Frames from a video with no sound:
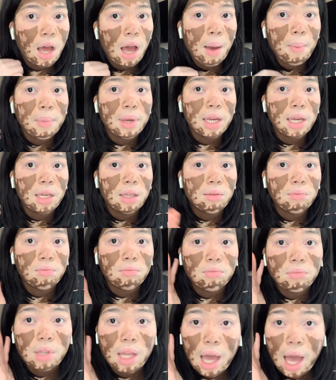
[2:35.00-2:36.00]
I mean,
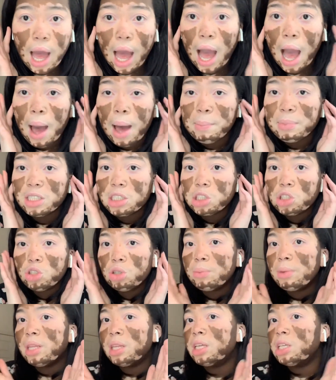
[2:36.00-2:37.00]
I'm
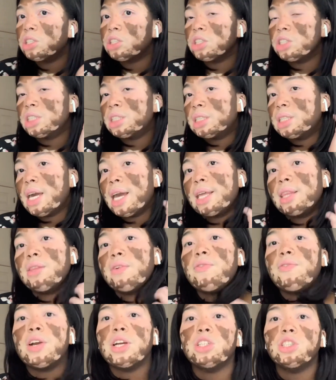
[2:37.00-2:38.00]
assuming these are just like
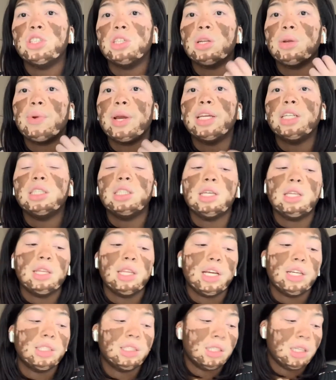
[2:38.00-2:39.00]
the first generation.
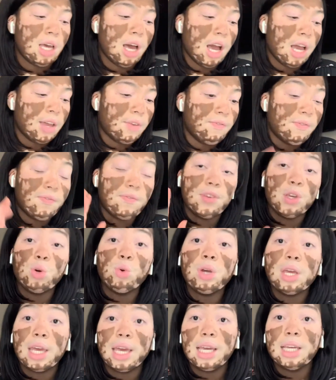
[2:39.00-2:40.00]
There's a
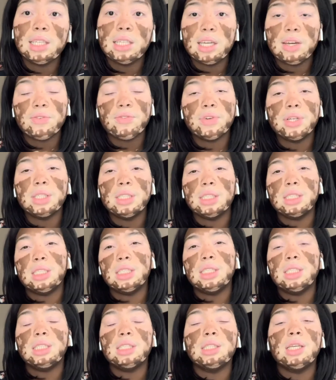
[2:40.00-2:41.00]
few key
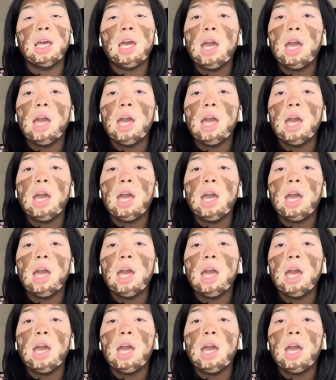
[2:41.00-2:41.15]
differences.